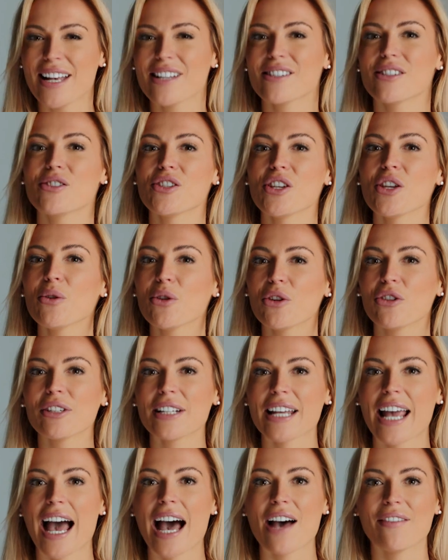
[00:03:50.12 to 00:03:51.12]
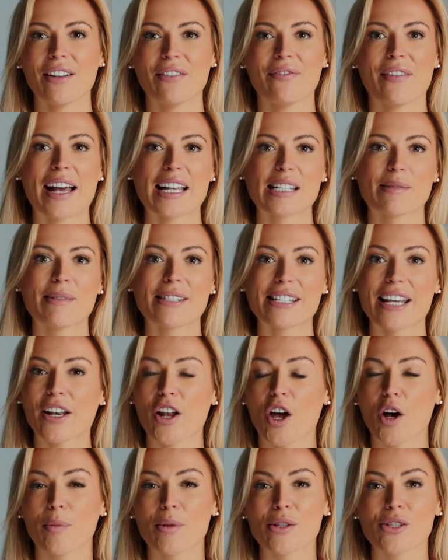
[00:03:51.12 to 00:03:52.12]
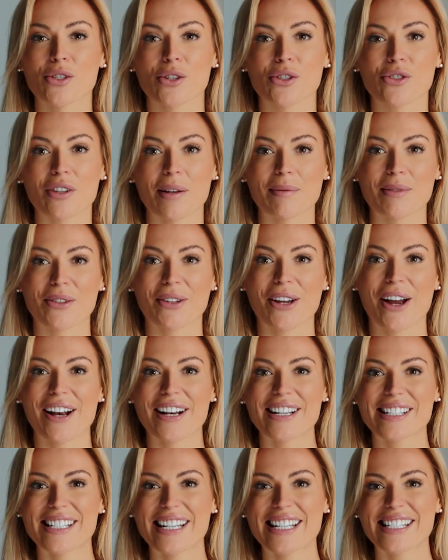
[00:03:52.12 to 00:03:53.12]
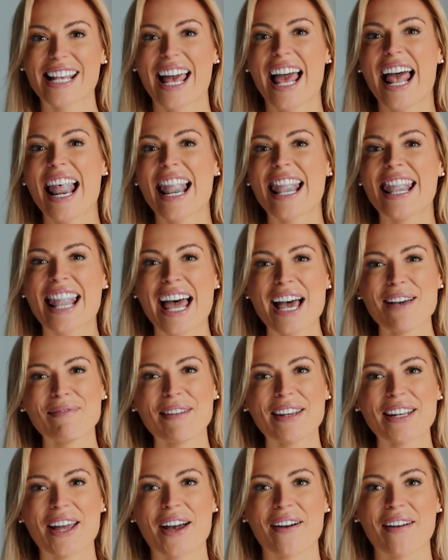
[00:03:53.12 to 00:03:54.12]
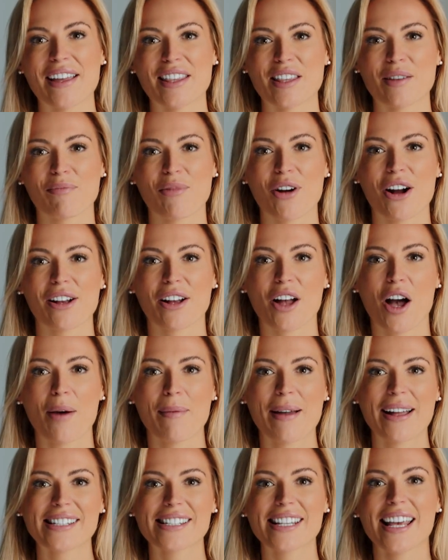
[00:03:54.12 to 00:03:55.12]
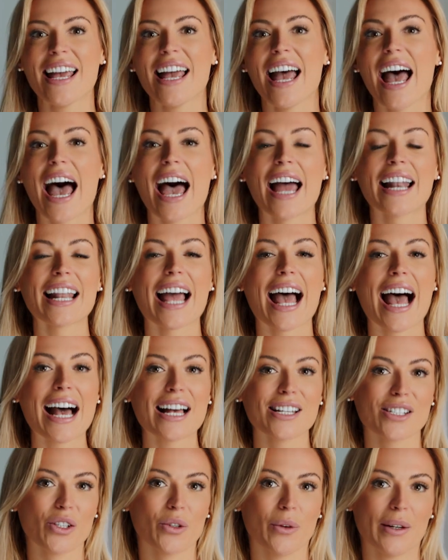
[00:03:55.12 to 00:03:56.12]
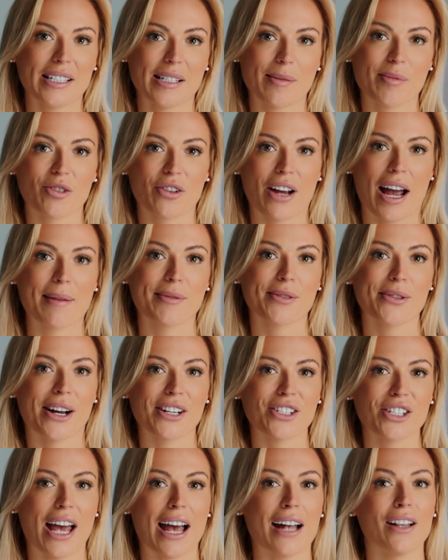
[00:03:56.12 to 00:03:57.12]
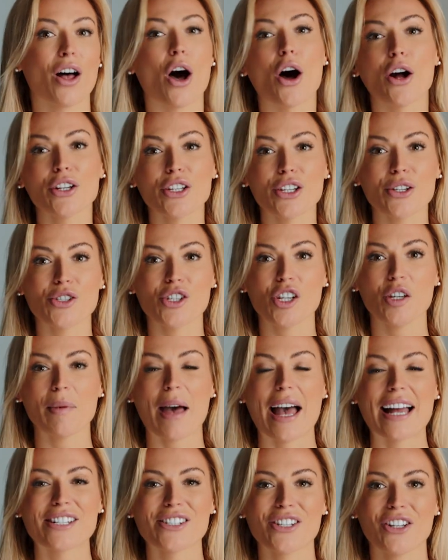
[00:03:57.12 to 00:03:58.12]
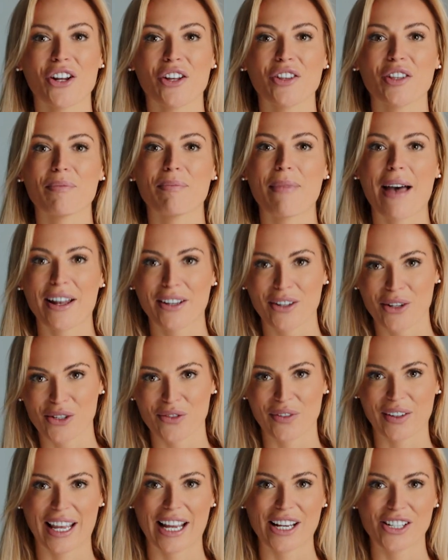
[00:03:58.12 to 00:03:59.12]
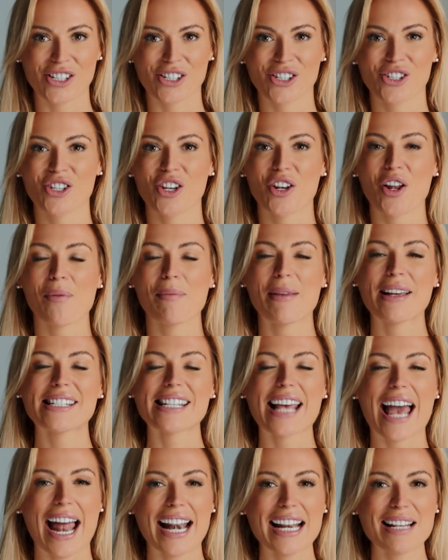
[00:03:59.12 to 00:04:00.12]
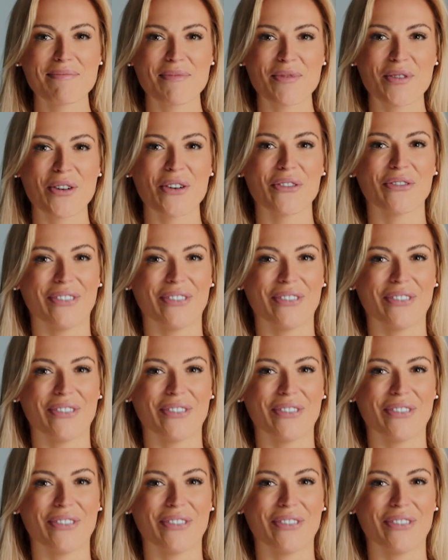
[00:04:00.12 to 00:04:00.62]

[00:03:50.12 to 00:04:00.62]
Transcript: So do you already have investments in open source cryptocurrencies? Let me know in the comments. And as always, subscribe to our channel on YouTube and turn on the bell notifications to not miss any more